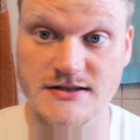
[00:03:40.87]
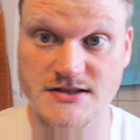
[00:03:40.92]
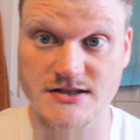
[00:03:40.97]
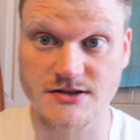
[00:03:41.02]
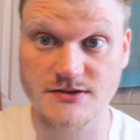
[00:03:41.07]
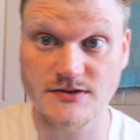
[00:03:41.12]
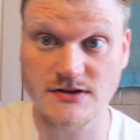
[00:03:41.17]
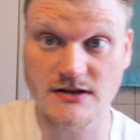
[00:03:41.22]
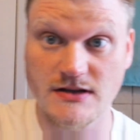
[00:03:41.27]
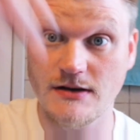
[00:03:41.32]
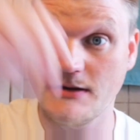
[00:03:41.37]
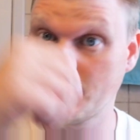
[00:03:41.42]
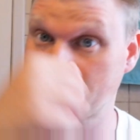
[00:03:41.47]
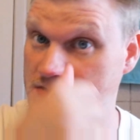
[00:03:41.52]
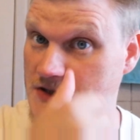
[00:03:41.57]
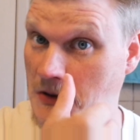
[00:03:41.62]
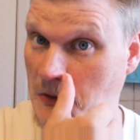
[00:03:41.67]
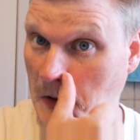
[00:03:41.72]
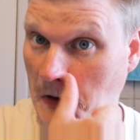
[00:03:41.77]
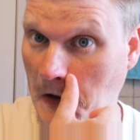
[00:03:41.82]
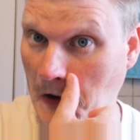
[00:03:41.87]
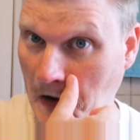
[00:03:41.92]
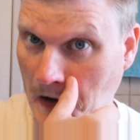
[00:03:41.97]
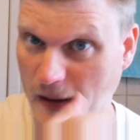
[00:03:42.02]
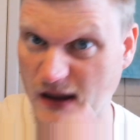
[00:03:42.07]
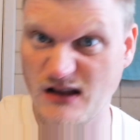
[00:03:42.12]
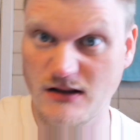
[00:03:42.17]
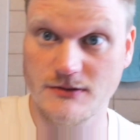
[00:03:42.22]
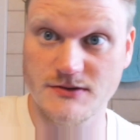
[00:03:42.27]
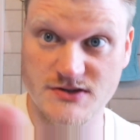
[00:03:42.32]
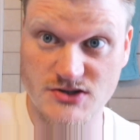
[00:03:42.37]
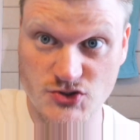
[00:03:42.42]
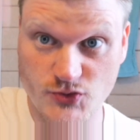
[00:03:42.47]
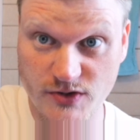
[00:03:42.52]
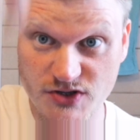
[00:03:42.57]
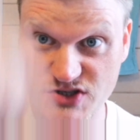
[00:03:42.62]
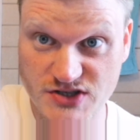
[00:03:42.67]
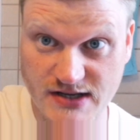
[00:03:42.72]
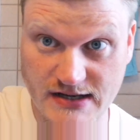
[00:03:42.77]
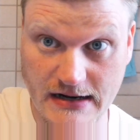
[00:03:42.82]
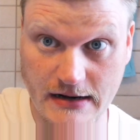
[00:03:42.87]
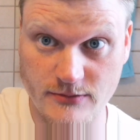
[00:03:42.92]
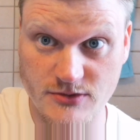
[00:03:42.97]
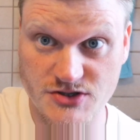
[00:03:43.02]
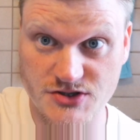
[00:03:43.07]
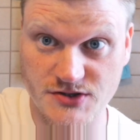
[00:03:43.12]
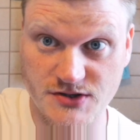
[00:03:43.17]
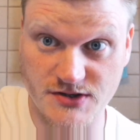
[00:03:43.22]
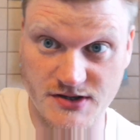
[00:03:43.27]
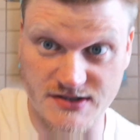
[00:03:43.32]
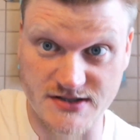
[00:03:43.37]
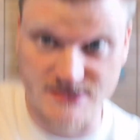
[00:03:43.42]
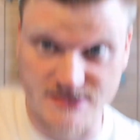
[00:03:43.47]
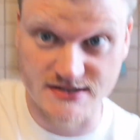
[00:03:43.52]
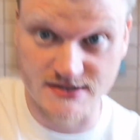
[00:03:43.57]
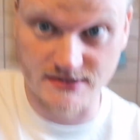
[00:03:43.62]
let's do the lather, shall we? I'll switch the camera so you can